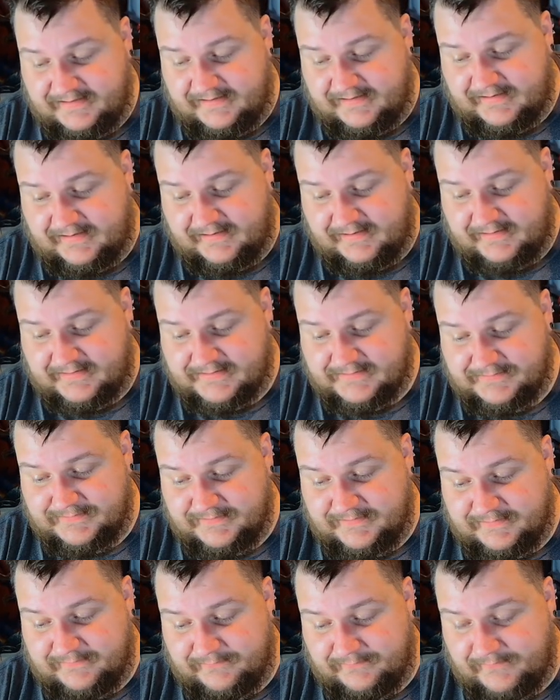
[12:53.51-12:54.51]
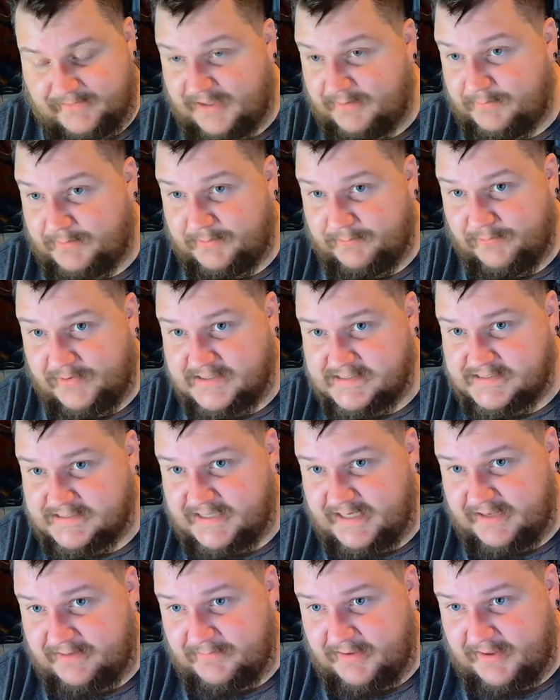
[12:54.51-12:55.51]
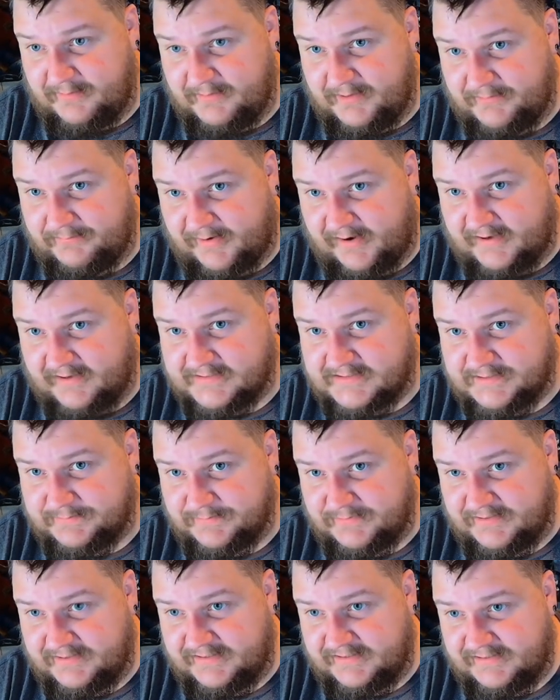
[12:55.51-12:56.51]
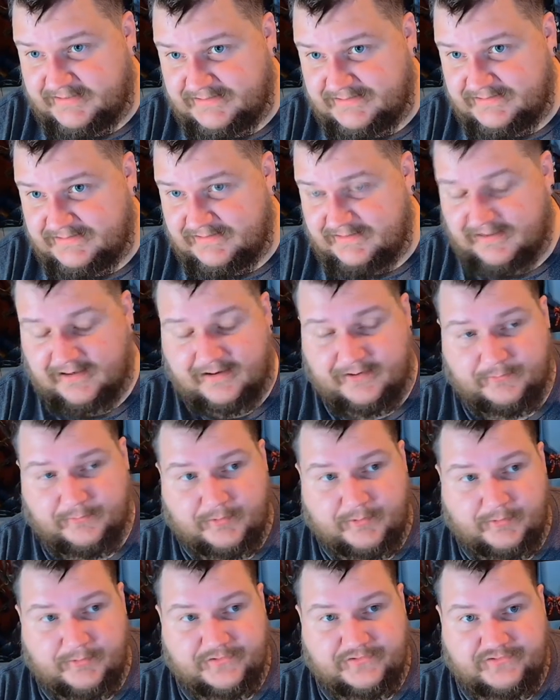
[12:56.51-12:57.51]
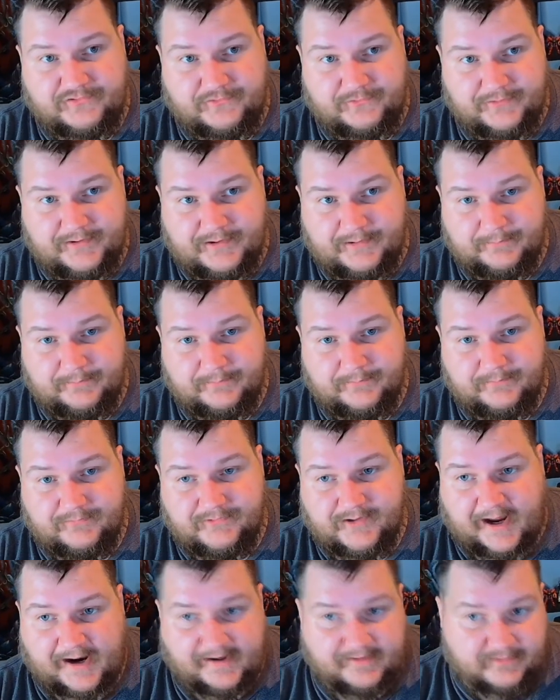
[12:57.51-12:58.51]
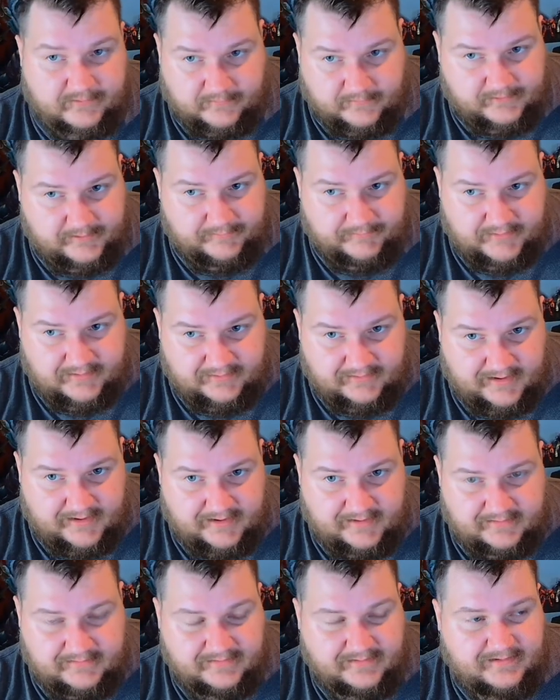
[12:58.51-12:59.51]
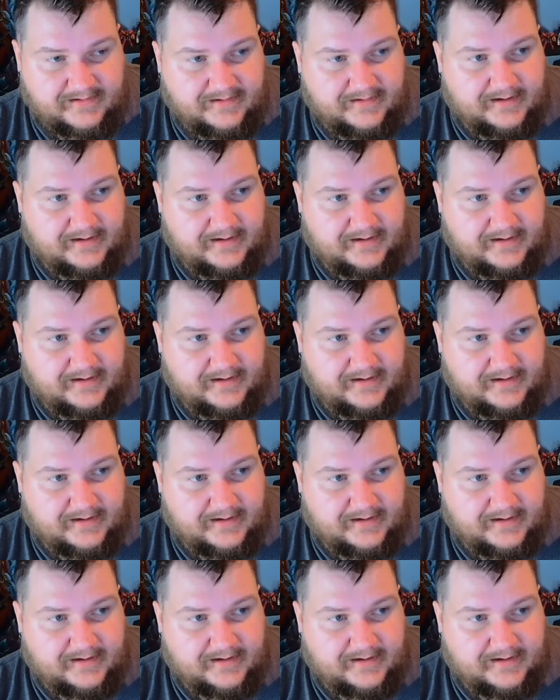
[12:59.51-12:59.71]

Uh maybe Wednesday, maybe possibly uh we're going to stream Night of the Living Dead.